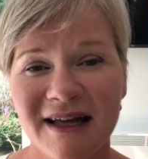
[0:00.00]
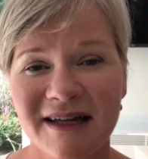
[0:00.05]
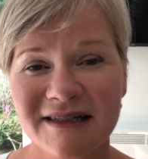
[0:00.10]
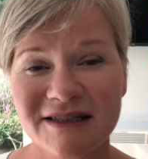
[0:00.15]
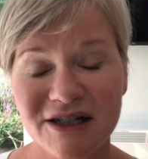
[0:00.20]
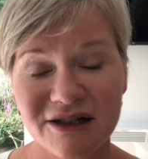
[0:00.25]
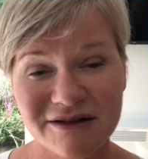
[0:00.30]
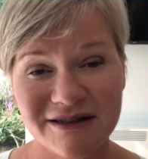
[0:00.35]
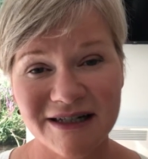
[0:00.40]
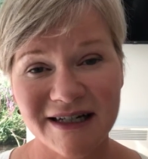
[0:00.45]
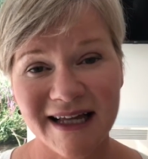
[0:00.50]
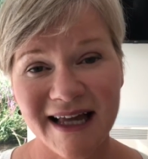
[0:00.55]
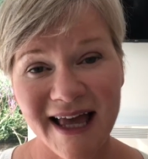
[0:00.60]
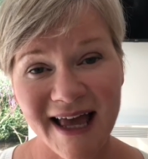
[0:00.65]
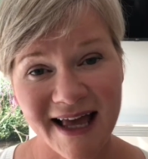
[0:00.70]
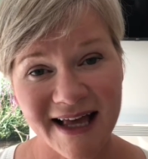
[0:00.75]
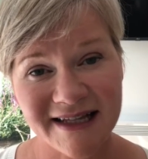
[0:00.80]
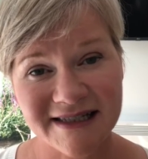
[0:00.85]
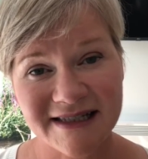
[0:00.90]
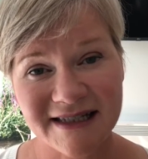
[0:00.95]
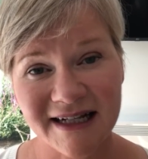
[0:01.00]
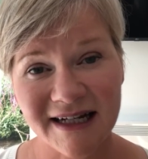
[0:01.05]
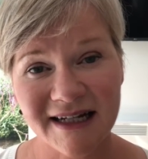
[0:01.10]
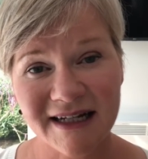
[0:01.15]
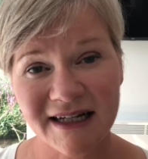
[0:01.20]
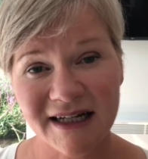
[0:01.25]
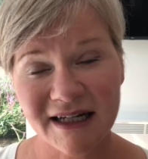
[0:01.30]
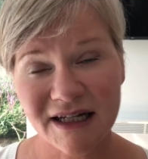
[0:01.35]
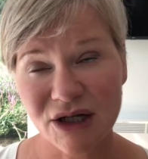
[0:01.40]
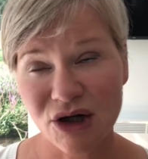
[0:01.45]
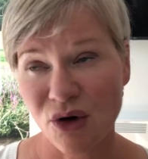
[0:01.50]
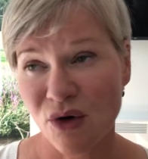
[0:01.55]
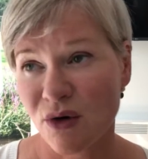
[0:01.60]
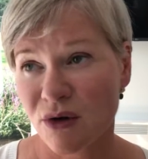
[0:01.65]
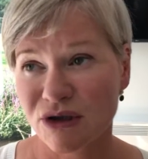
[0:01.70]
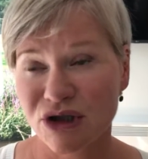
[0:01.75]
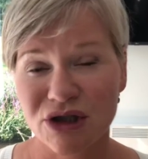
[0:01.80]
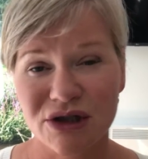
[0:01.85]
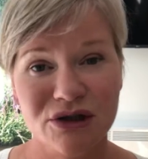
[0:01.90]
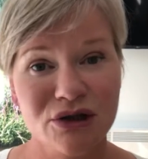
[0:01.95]
Dr. K's clinic, or
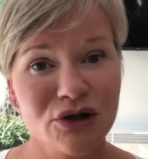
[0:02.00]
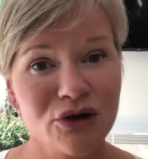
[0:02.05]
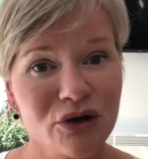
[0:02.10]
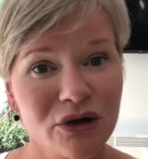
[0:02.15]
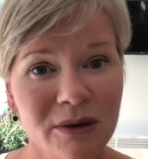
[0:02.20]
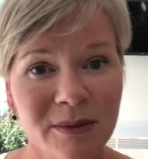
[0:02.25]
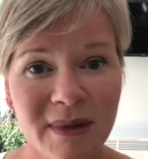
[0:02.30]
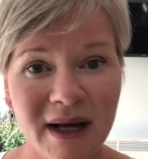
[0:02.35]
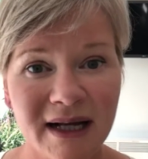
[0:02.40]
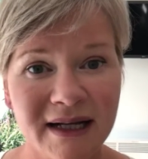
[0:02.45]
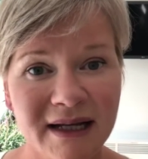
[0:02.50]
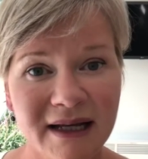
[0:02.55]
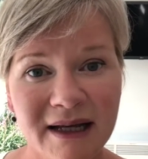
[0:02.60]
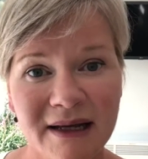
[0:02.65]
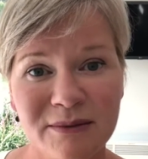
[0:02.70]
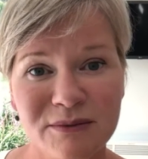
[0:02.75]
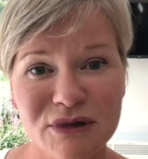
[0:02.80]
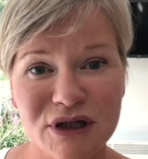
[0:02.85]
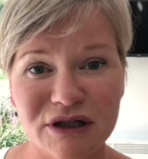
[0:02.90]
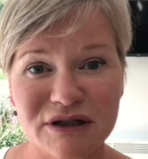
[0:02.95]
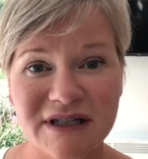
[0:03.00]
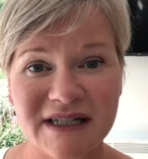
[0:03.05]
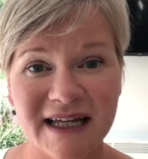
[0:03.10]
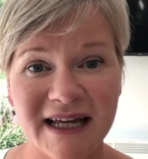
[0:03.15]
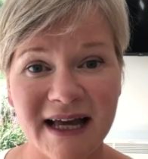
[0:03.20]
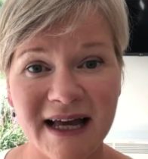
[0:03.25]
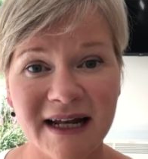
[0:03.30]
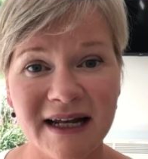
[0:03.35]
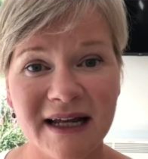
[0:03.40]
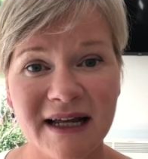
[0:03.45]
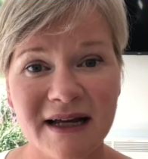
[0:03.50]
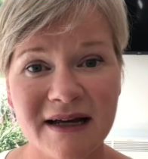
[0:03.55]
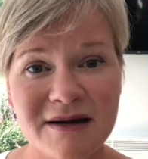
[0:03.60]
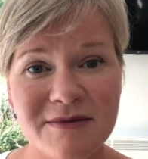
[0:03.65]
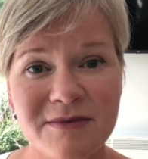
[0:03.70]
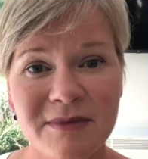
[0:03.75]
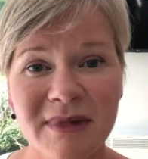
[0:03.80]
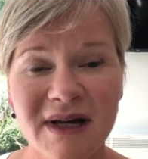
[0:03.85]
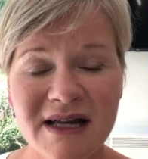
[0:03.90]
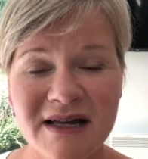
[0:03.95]
just Google my name, Dr.
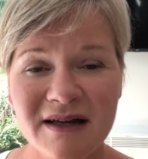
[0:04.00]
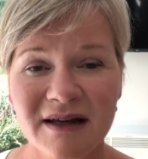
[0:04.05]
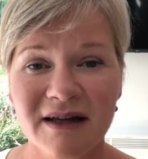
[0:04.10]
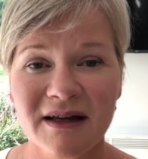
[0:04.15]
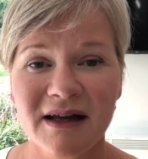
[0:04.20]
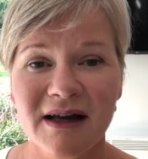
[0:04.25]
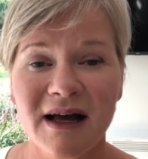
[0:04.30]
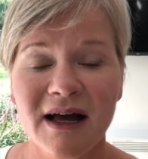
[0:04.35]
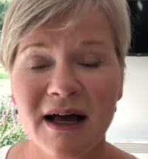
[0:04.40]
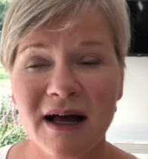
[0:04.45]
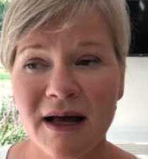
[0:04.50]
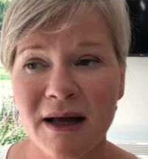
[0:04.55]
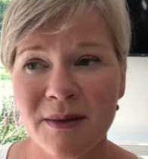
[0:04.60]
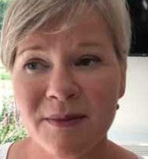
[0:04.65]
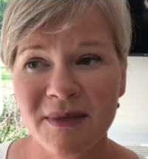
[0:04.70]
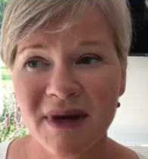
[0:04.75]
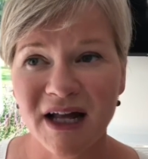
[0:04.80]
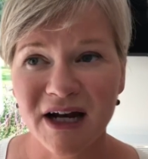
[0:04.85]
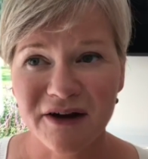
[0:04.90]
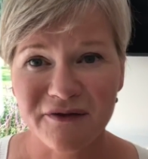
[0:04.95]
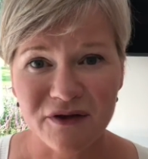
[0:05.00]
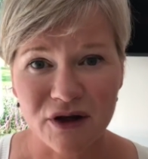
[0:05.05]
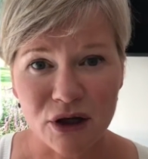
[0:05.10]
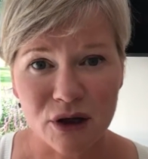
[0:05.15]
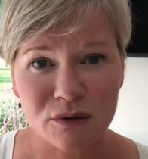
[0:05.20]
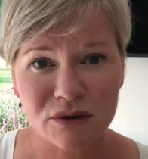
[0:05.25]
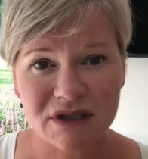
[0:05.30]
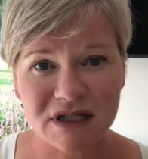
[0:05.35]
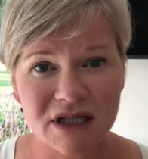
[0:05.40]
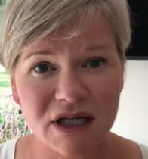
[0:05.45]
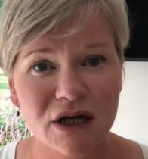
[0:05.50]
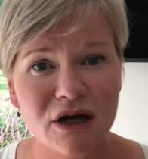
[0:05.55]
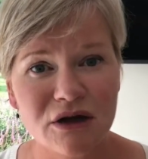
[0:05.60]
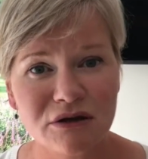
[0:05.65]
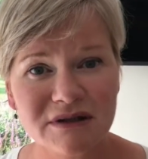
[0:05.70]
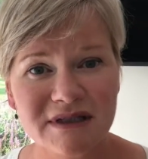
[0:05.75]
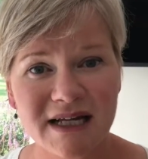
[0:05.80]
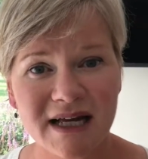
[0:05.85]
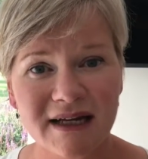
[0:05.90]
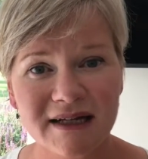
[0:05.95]
Kenningham, and if you go to the
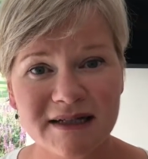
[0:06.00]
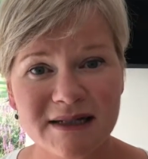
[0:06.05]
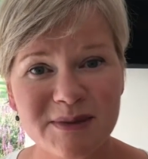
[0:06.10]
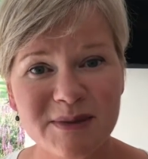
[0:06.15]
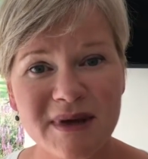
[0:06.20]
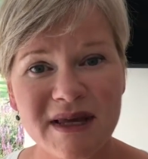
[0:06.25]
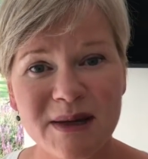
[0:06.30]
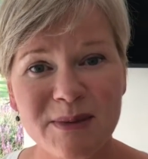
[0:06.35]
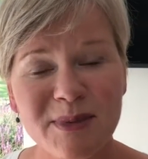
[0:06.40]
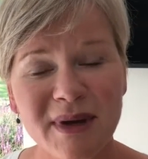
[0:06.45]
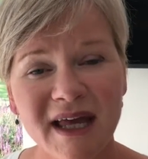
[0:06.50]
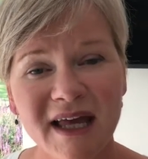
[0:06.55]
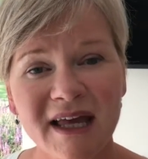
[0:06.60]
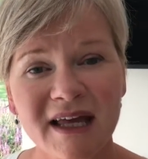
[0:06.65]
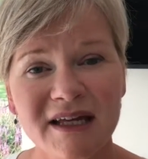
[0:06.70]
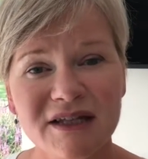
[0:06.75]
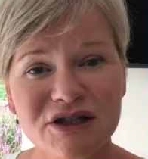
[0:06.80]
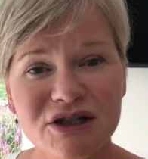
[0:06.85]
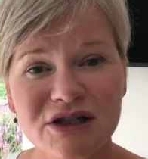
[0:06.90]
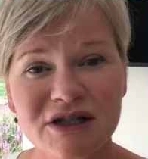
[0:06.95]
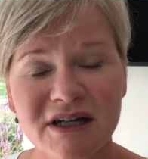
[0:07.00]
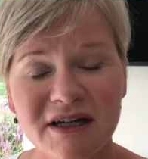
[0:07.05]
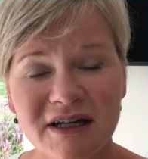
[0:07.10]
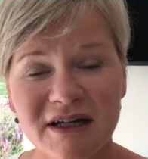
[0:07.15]
contact me page,